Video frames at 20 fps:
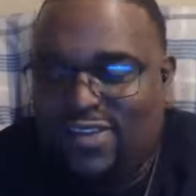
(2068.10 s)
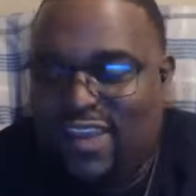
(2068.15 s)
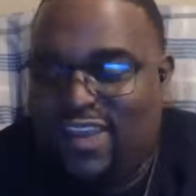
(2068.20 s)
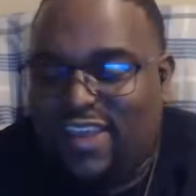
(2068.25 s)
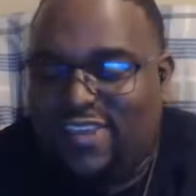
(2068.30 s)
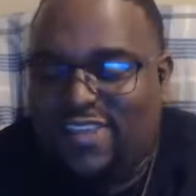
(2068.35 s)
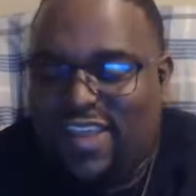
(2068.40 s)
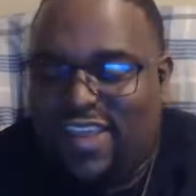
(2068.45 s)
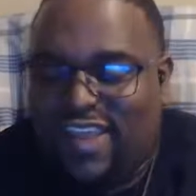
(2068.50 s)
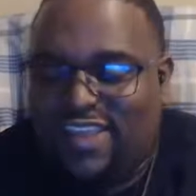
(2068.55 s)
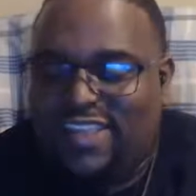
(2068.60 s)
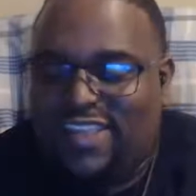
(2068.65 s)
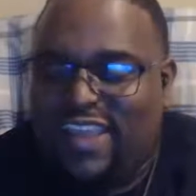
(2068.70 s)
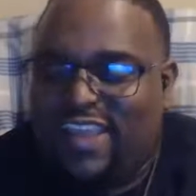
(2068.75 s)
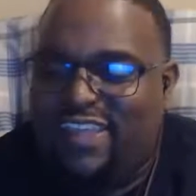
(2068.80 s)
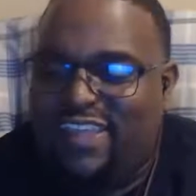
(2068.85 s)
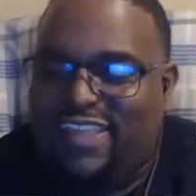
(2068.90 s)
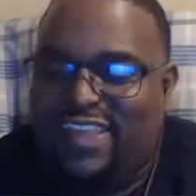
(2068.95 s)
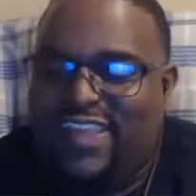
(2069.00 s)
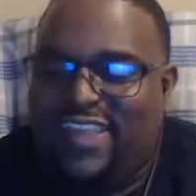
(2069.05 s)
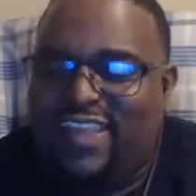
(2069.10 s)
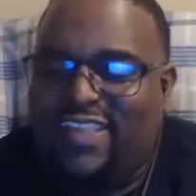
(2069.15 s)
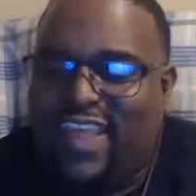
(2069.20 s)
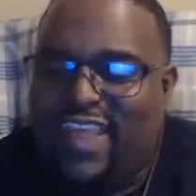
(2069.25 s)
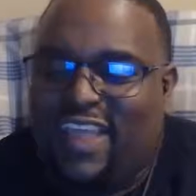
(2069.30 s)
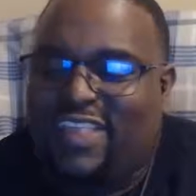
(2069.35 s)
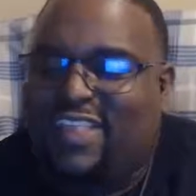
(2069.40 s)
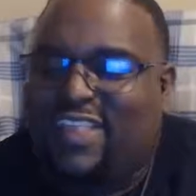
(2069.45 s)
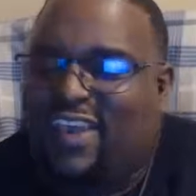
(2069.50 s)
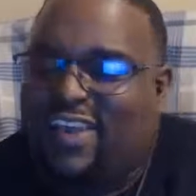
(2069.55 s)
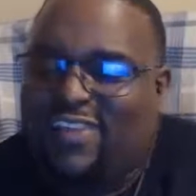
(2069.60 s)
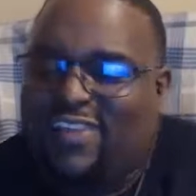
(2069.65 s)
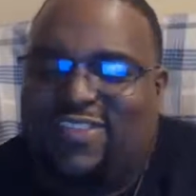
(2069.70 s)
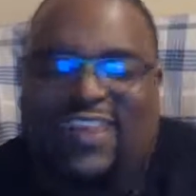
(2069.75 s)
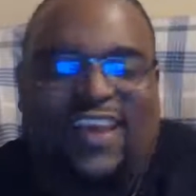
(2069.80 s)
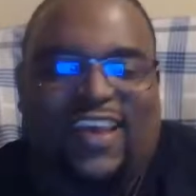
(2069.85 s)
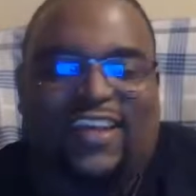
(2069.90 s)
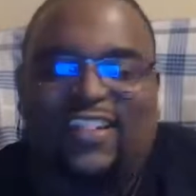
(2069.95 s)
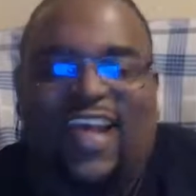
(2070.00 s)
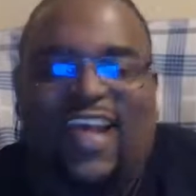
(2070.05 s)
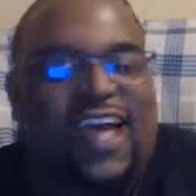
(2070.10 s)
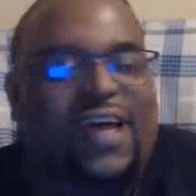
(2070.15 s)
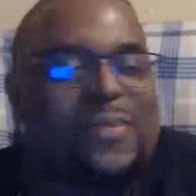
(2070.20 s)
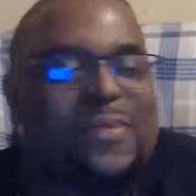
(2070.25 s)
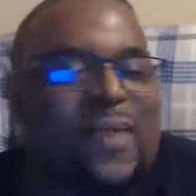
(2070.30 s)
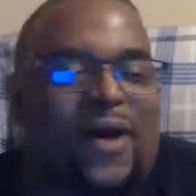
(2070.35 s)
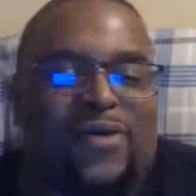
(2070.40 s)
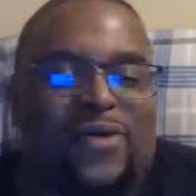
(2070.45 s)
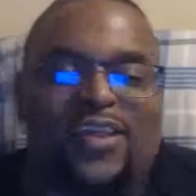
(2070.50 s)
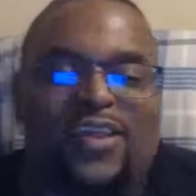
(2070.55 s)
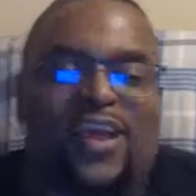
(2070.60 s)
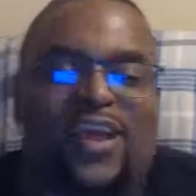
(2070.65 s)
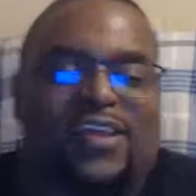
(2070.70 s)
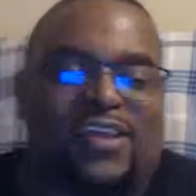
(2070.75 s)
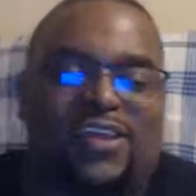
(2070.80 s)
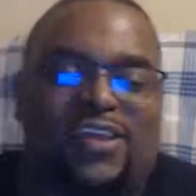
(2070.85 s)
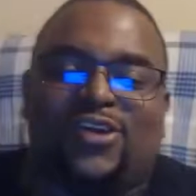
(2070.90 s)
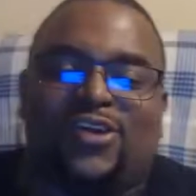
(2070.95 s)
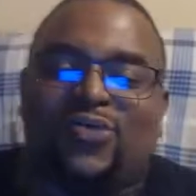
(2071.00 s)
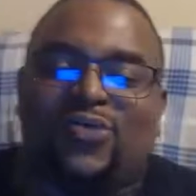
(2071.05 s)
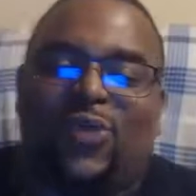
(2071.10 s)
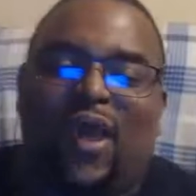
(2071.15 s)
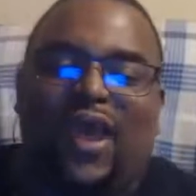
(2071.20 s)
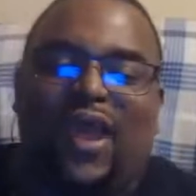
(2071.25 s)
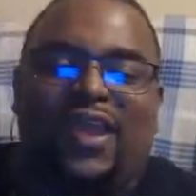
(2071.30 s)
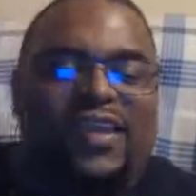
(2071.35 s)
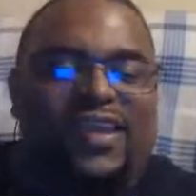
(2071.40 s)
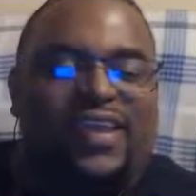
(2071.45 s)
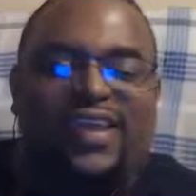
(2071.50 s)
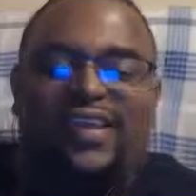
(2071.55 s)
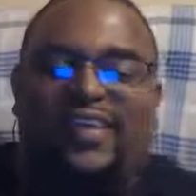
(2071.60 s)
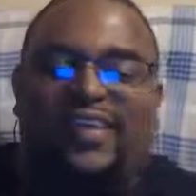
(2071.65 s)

That does say a lot about Dany. You're right.